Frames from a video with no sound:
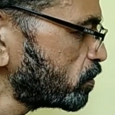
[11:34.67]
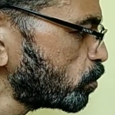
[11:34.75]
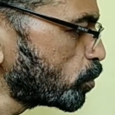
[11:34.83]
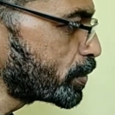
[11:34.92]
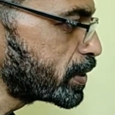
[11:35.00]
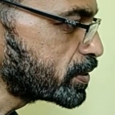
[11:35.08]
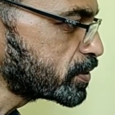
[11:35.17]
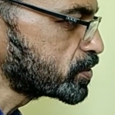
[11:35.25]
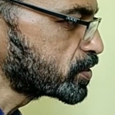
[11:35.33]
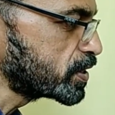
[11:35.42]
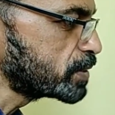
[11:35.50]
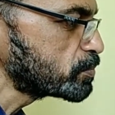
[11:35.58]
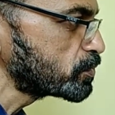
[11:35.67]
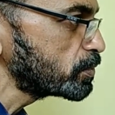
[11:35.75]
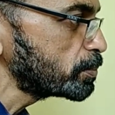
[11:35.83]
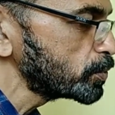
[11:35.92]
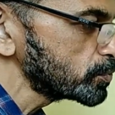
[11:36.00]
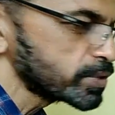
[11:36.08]
modulation schemes,
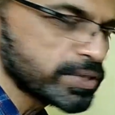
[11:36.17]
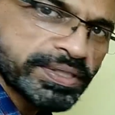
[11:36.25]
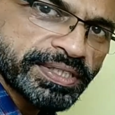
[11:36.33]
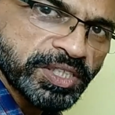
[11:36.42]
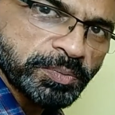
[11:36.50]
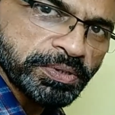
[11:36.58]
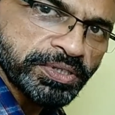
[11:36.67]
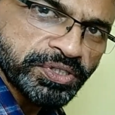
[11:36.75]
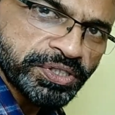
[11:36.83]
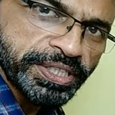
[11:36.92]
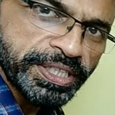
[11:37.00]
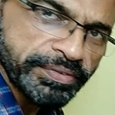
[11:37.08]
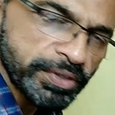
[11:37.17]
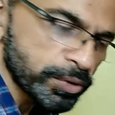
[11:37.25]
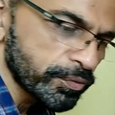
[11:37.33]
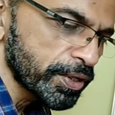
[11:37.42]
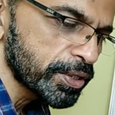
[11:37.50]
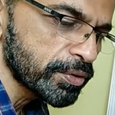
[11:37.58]
we'll be using this expression straight away
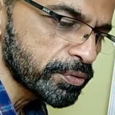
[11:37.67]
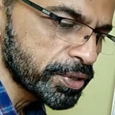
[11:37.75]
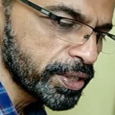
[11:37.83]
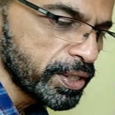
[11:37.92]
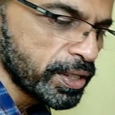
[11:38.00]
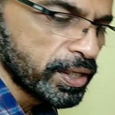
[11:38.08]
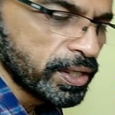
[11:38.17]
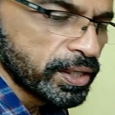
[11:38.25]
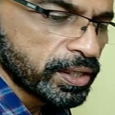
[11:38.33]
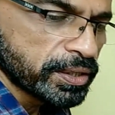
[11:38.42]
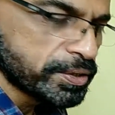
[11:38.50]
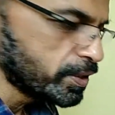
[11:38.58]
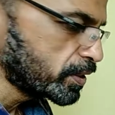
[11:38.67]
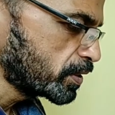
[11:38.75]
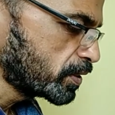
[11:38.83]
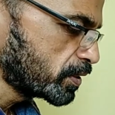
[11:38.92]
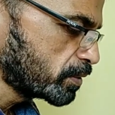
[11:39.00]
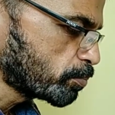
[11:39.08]
to find out the
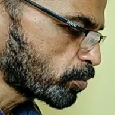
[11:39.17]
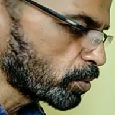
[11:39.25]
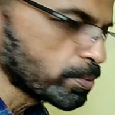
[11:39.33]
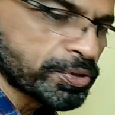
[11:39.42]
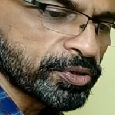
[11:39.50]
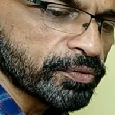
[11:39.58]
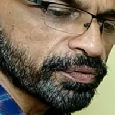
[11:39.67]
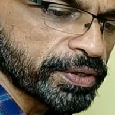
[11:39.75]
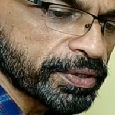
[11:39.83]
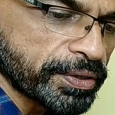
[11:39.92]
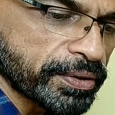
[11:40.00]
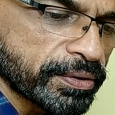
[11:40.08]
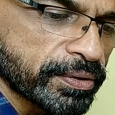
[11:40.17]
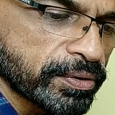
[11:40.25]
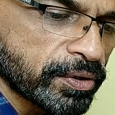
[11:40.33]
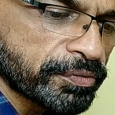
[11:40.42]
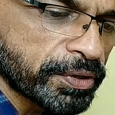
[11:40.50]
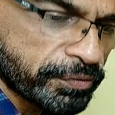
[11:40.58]
probability of error
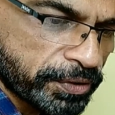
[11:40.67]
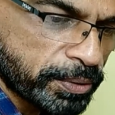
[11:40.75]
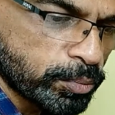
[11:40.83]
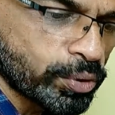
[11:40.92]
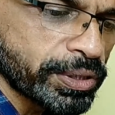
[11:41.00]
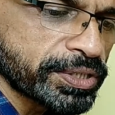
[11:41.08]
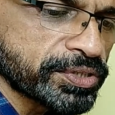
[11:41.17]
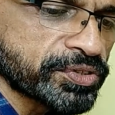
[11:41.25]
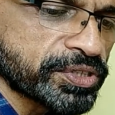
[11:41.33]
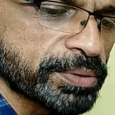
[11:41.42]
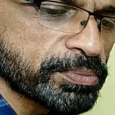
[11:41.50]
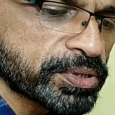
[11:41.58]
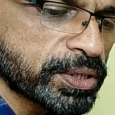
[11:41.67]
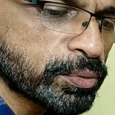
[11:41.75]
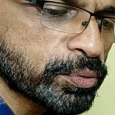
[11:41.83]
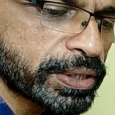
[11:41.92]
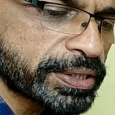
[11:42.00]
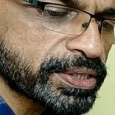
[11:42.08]
of different modulation schemes. Now
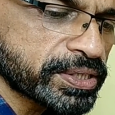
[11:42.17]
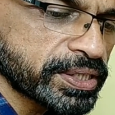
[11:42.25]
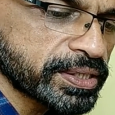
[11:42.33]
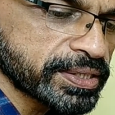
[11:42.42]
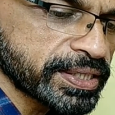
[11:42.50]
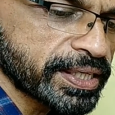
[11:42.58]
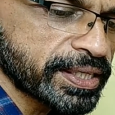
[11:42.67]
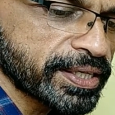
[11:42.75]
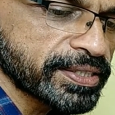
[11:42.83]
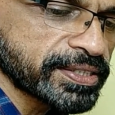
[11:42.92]
let us take the second